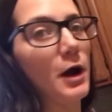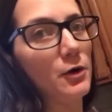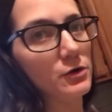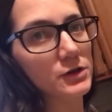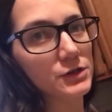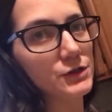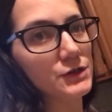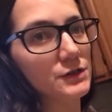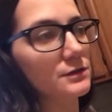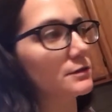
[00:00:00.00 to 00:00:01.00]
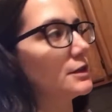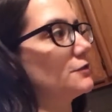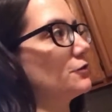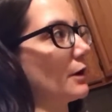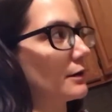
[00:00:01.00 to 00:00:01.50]
few hours, and
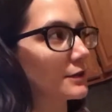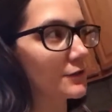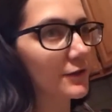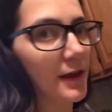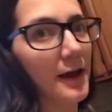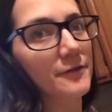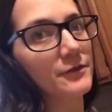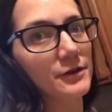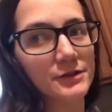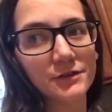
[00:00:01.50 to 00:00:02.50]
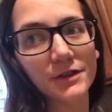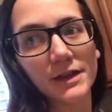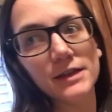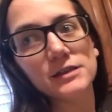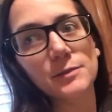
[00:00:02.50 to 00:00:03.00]
then a few hours after that, a few hours
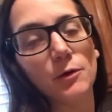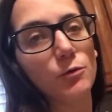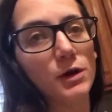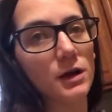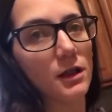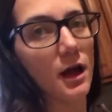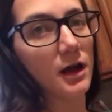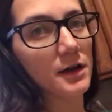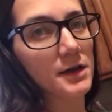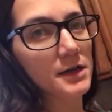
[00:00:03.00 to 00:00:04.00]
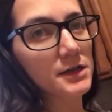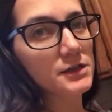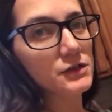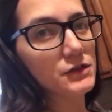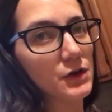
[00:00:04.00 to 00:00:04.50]
after that. It's about one o'clock,
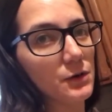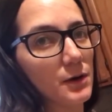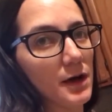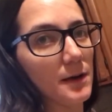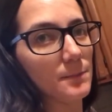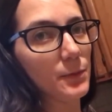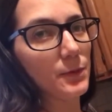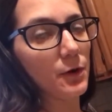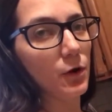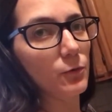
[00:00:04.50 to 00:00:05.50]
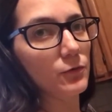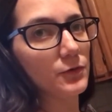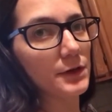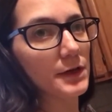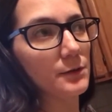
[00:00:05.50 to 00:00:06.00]
so um,
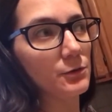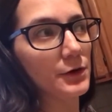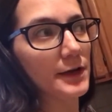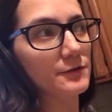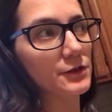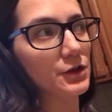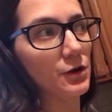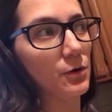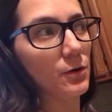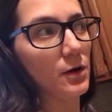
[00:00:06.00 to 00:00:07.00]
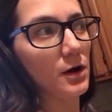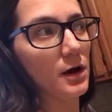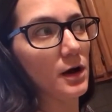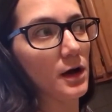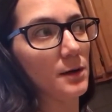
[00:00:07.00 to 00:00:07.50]
hopefully won't have to go
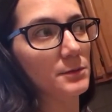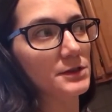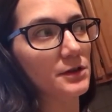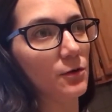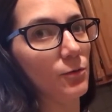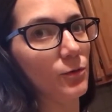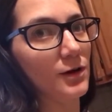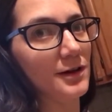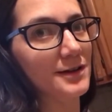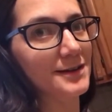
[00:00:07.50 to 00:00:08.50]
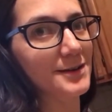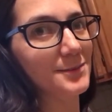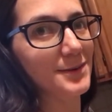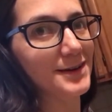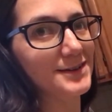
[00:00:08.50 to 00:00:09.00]
um, until
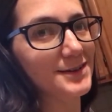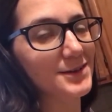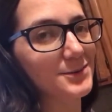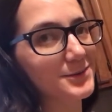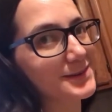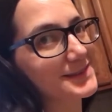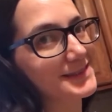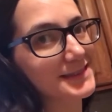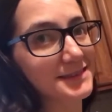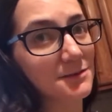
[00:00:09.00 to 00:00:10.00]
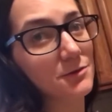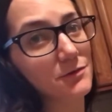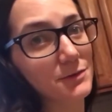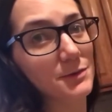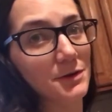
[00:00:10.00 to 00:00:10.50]
one. But we'll see. Some
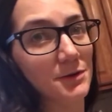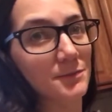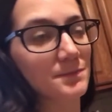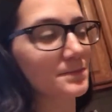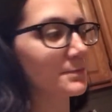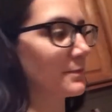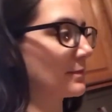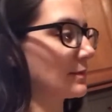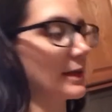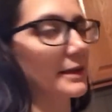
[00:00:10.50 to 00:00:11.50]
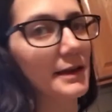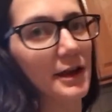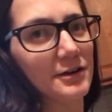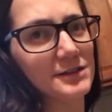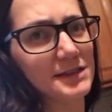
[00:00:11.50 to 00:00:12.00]
of them do,
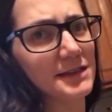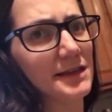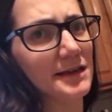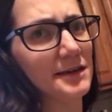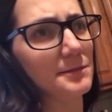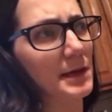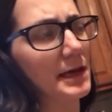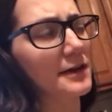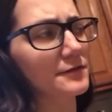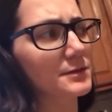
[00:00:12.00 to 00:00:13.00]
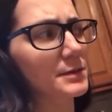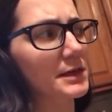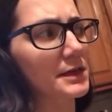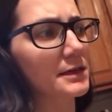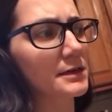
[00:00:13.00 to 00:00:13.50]
like carrots. I think may have to
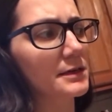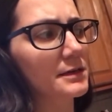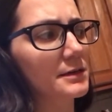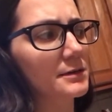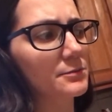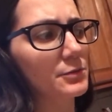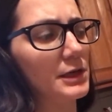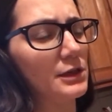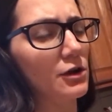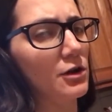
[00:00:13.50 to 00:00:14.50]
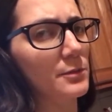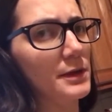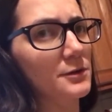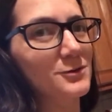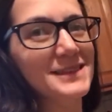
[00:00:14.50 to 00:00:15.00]
be pretty long,
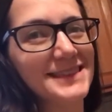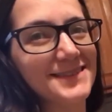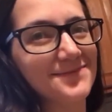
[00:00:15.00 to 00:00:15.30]
but we'll